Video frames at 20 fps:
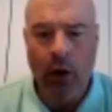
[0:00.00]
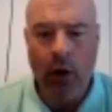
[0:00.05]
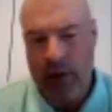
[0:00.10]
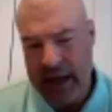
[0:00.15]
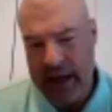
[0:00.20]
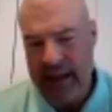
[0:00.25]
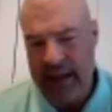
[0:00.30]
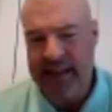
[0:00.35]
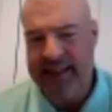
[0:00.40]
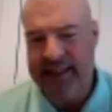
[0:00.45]

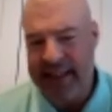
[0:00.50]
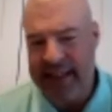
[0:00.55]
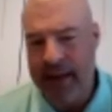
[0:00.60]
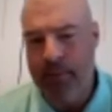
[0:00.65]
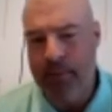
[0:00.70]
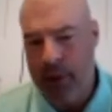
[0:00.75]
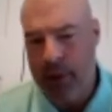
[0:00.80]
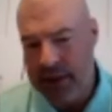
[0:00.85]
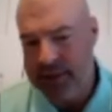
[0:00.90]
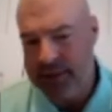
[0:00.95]
okay, let's
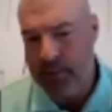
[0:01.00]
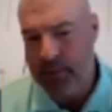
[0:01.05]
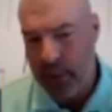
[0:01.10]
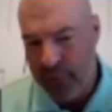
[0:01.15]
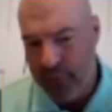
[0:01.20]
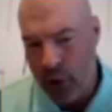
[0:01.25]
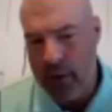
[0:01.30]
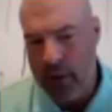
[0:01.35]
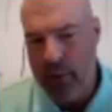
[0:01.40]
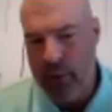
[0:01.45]

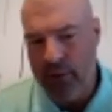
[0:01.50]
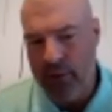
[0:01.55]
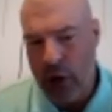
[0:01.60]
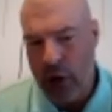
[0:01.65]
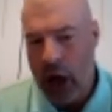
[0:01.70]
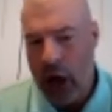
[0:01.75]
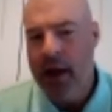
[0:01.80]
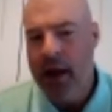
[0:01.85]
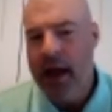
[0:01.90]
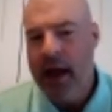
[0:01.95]
before we move
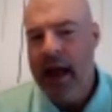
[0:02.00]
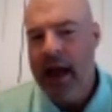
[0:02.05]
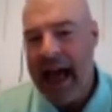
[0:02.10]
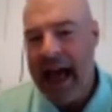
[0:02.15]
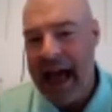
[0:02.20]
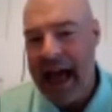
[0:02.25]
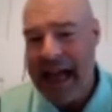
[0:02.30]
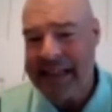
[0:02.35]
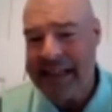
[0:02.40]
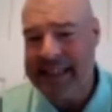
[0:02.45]
on,
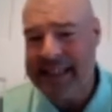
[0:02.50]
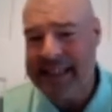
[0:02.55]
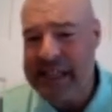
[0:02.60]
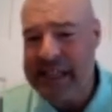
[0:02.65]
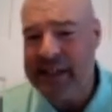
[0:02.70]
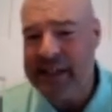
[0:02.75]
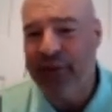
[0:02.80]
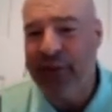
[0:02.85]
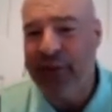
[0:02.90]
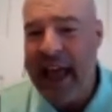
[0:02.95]
as
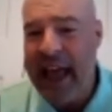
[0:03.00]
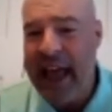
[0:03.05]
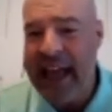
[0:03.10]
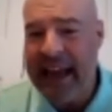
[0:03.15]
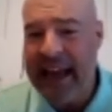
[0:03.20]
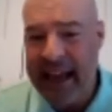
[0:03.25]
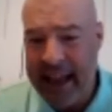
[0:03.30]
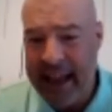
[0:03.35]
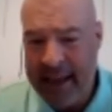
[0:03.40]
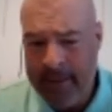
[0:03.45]
he's
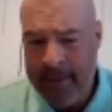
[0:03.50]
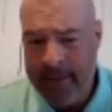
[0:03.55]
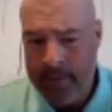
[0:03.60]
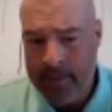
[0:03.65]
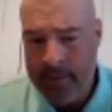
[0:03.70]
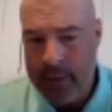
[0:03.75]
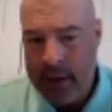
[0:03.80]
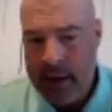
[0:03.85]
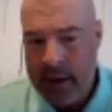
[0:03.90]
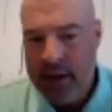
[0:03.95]
fading,
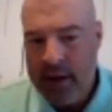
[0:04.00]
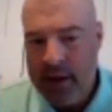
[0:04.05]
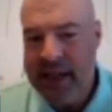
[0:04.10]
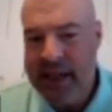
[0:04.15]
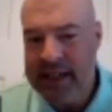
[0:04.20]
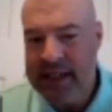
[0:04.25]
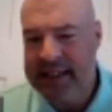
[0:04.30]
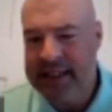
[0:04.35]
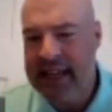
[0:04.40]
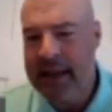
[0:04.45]

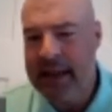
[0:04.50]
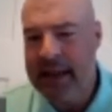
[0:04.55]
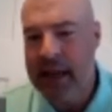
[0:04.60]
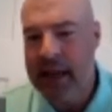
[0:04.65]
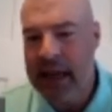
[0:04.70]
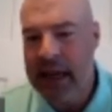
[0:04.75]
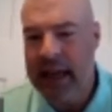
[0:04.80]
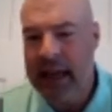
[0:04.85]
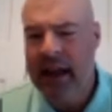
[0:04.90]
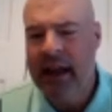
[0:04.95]
this can
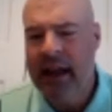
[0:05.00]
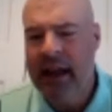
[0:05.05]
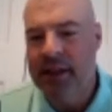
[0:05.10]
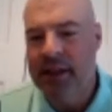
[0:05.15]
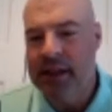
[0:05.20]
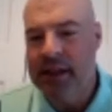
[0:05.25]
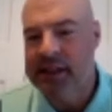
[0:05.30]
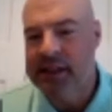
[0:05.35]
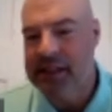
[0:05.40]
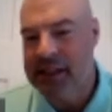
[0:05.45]
be
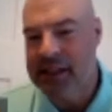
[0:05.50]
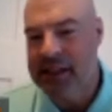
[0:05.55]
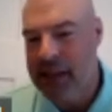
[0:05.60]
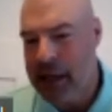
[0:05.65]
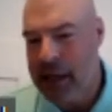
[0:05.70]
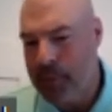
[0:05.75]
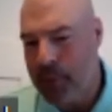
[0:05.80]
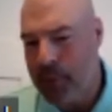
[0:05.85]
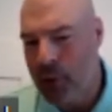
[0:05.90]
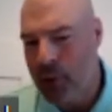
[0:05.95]
the
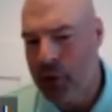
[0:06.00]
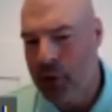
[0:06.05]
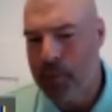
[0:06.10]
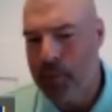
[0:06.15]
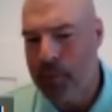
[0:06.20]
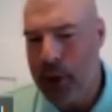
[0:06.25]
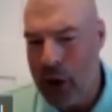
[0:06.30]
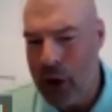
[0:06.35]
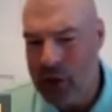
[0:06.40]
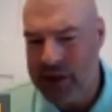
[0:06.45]
slip or the
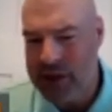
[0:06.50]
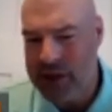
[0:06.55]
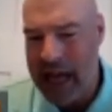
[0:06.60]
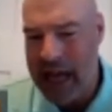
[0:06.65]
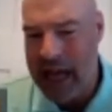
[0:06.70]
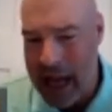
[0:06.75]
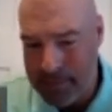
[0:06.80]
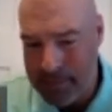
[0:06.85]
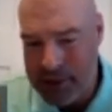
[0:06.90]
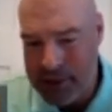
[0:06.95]
post
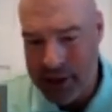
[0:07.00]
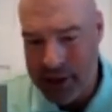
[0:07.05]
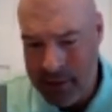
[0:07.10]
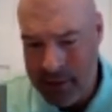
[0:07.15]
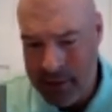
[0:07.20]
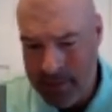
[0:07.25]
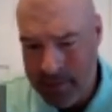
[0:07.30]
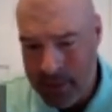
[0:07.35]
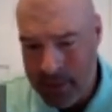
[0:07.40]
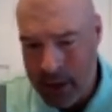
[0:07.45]

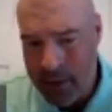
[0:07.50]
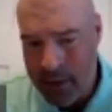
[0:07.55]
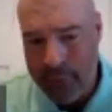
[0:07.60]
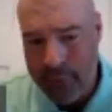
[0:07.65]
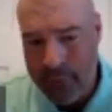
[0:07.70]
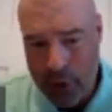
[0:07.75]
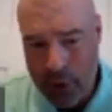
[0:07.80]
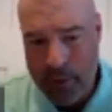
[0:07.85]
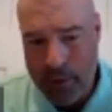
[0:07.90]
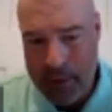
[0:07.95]
option
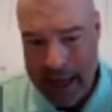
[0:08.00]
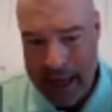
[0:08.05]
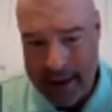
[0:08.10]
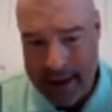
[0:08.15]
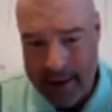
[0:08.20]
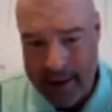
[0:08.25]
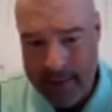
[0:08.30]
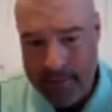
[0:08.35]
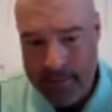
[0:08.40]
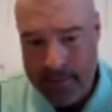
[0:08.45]
for the
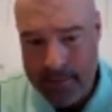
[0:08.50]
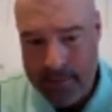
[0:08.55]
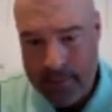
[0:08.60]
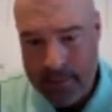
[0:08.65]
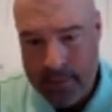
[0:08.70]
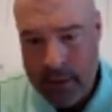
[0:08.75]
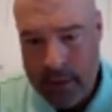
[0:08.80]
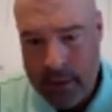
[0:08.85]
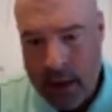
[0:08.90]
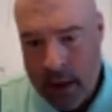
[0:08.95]
big.
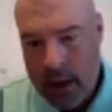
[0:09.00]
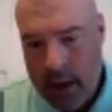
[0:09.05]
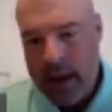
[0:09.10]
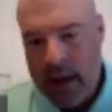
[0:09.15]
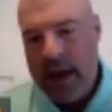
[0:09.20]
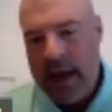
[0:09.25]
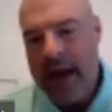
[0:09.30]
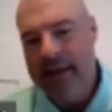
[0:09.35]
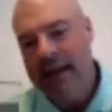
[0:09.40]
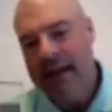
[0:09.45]

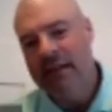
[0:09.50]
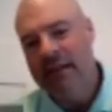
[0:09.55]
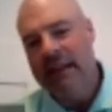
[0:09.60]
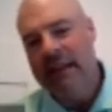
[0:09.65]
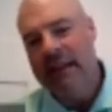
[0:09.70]
And then the